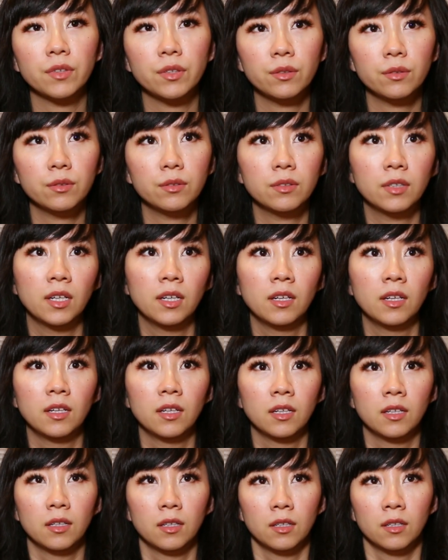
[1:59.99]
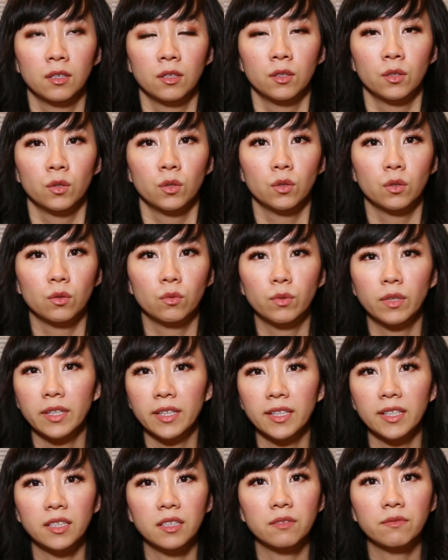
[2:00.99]
you
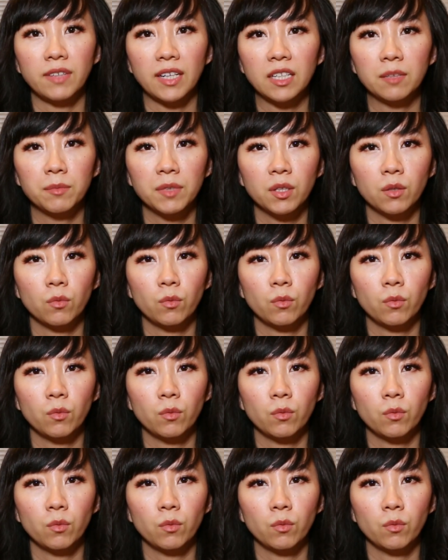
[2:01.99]
work in an environment